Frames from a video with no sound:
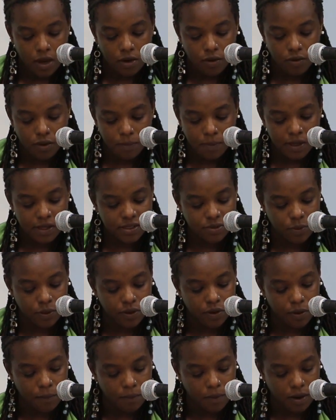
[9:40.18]
He repeats
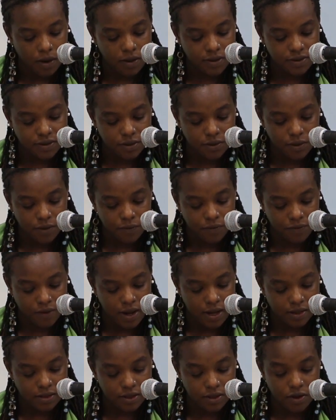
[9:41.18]
what your boss and your
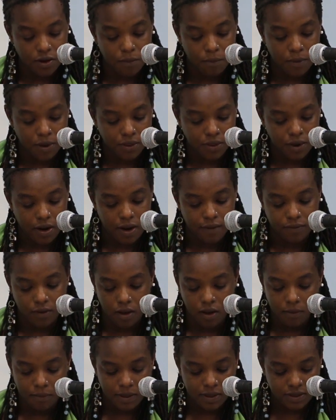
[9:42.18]
friend and your mother have
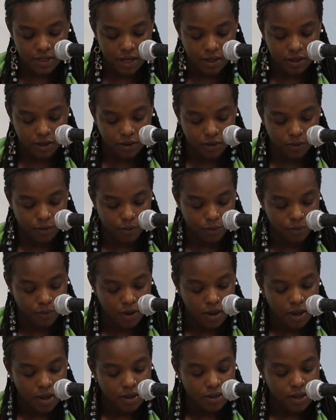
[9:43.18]
all been telling you,
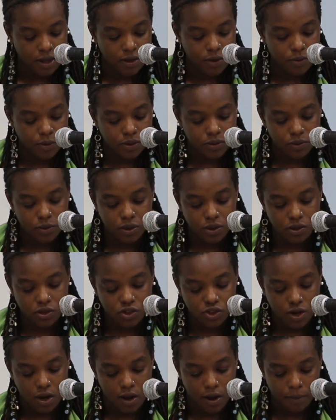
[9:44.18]
that you were doing your
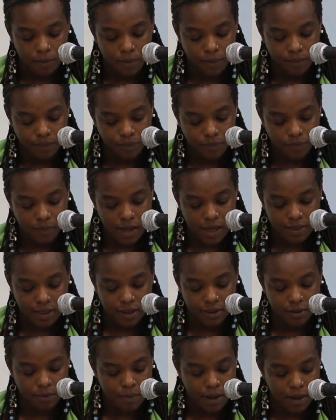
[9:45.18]
job, and
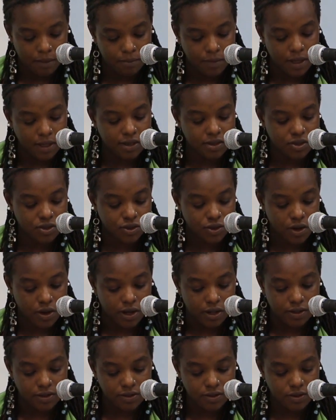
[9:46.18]
that the man made his
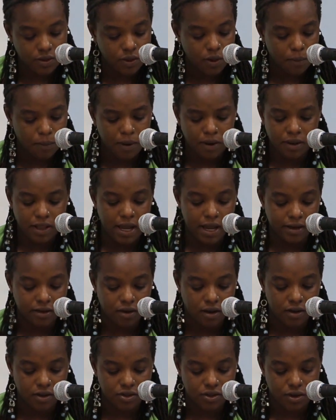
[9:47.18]
choice, so you barely
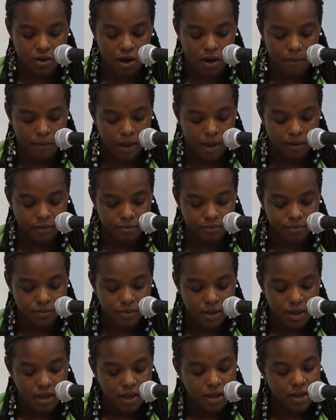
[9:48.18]
acknowledge the comment.
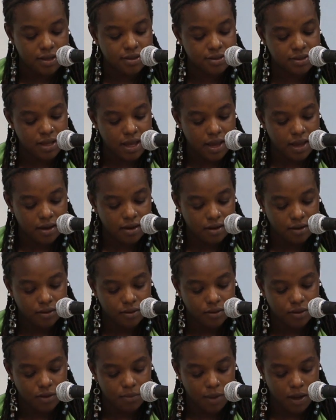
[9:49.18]
Instead,
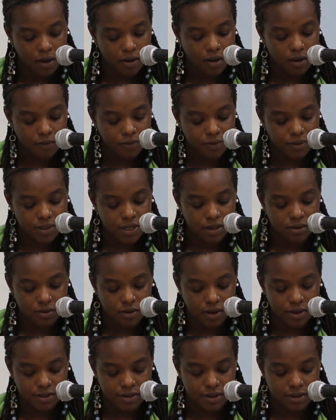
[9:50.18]
you make comforting
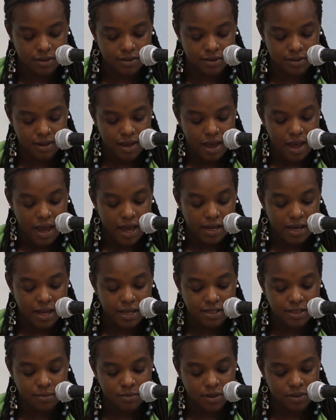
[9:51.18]
noises and
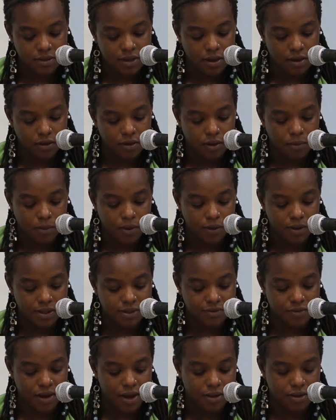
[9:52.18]
ask him to tell you about
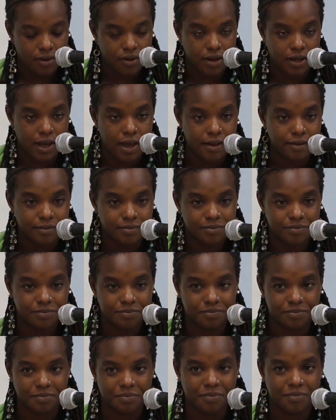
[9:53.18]
his father again.
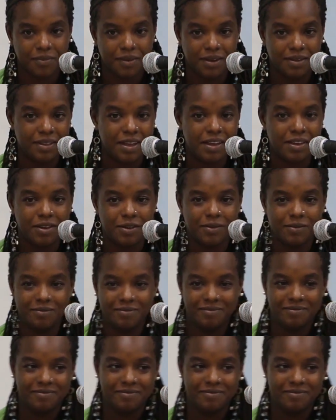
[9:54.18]
Thank you.